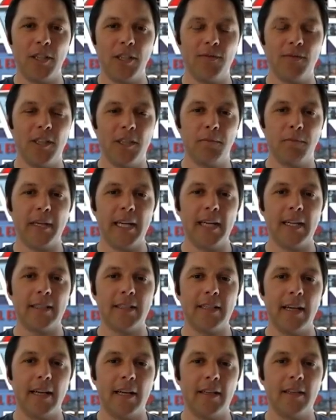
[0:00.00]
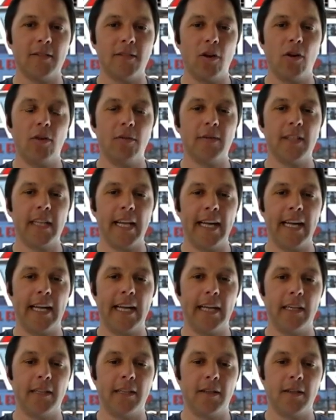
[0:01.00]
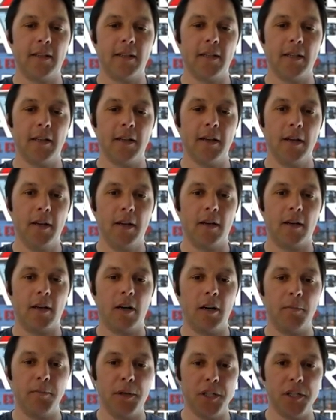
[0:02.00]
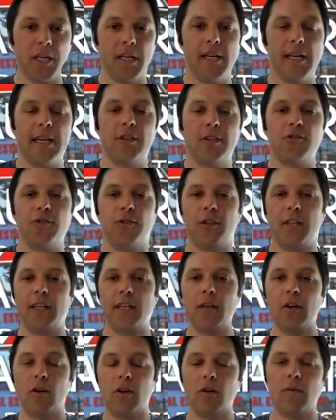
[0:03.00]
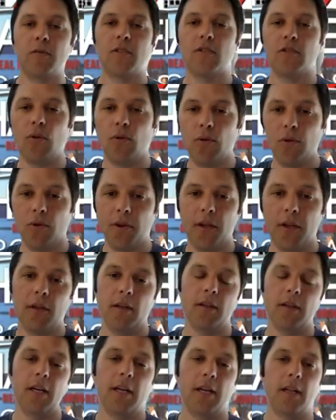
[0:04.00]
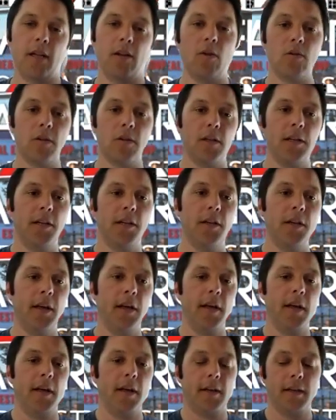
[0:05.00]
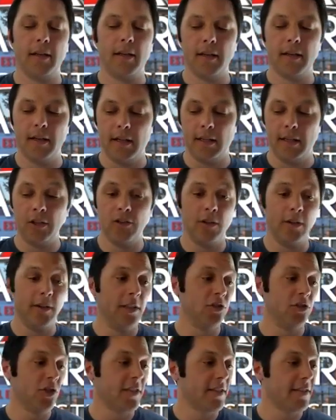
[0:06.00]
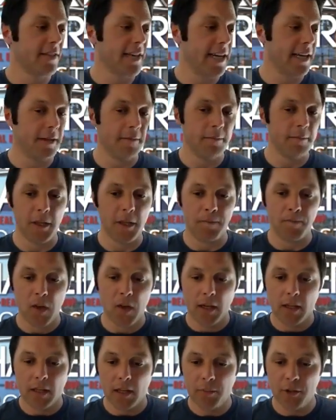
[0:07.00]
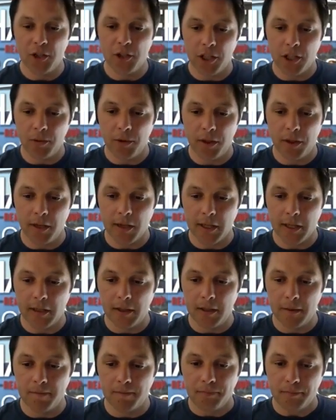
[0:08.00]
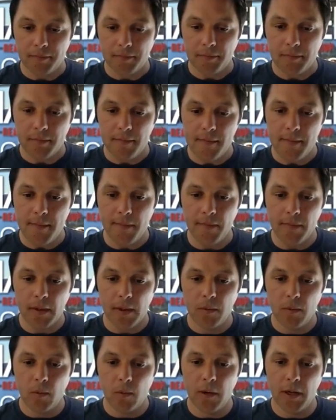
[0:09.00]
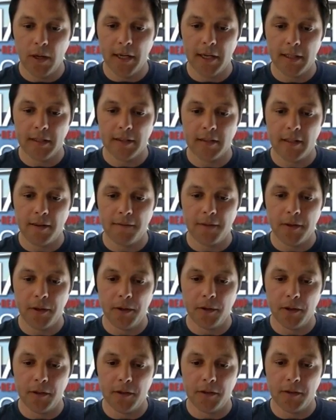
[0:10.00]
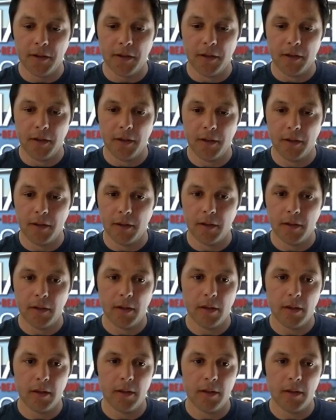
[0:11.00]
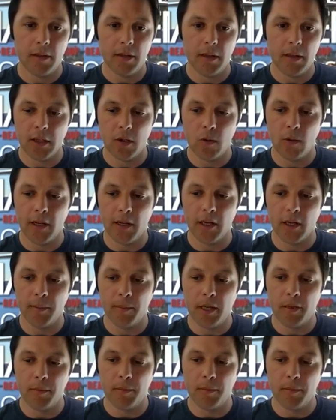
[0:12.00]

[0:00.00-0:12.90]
of an impact has COVID had on our ability to actually get homes sold locally in just a second. But let me share with you kind of what Stephanie was inquiring about